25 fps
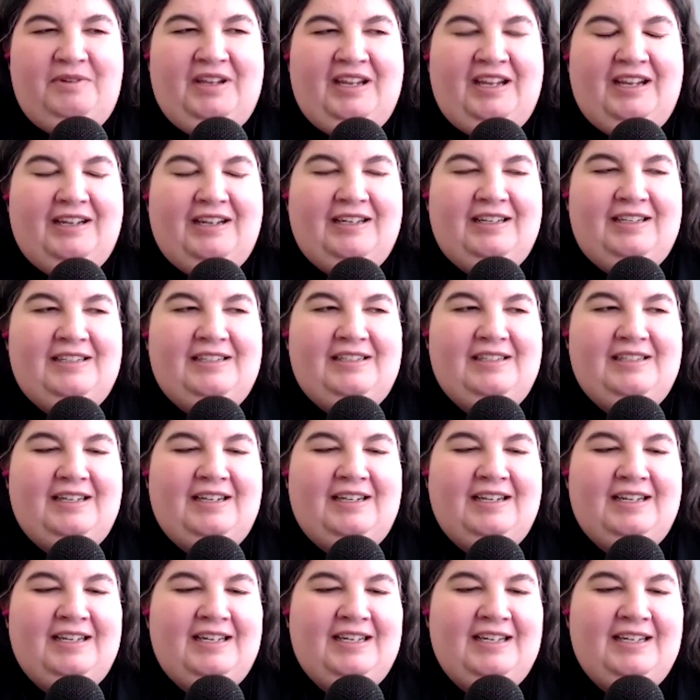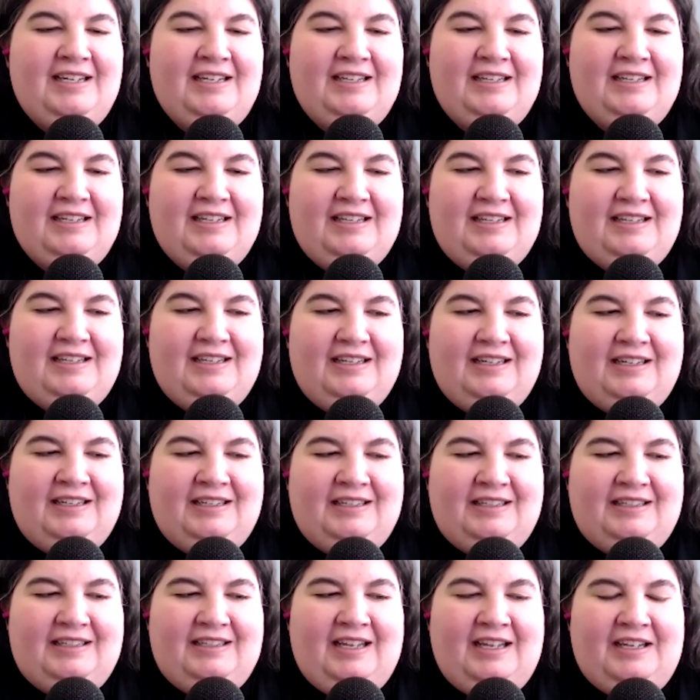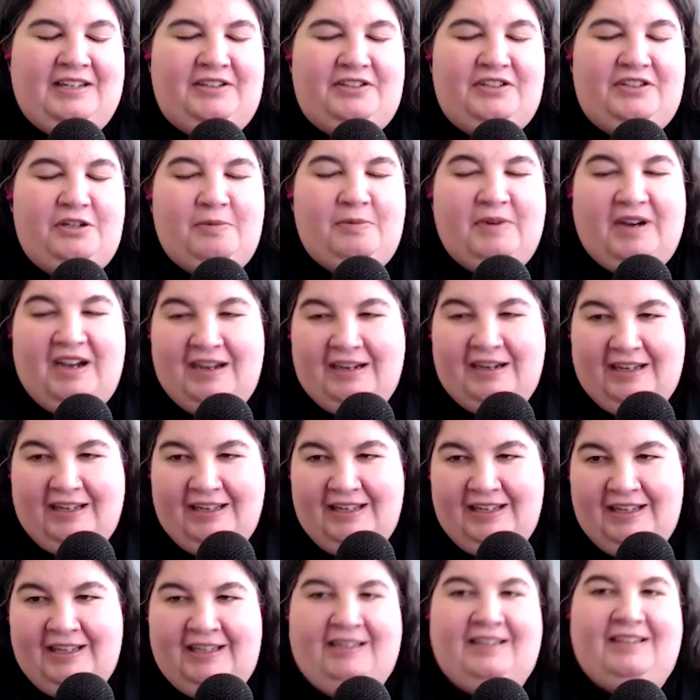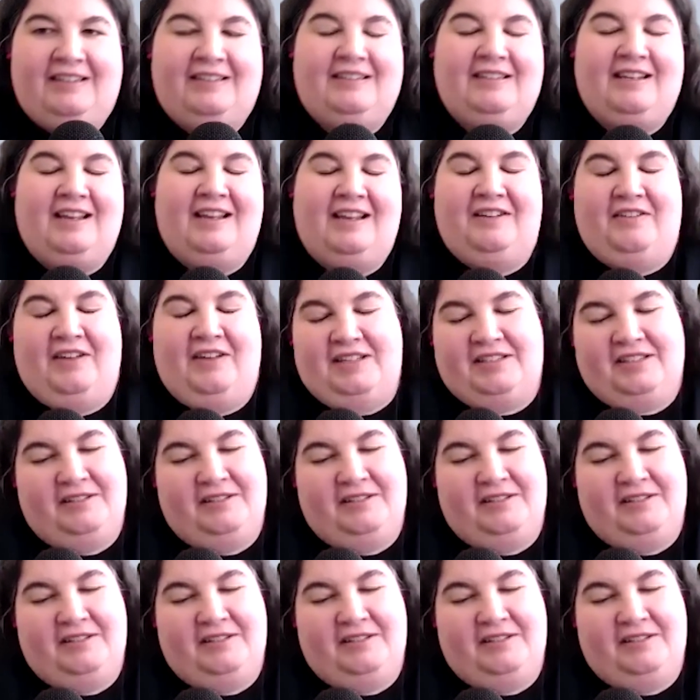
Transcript: and uh, uh, and Chewbacca is kind of has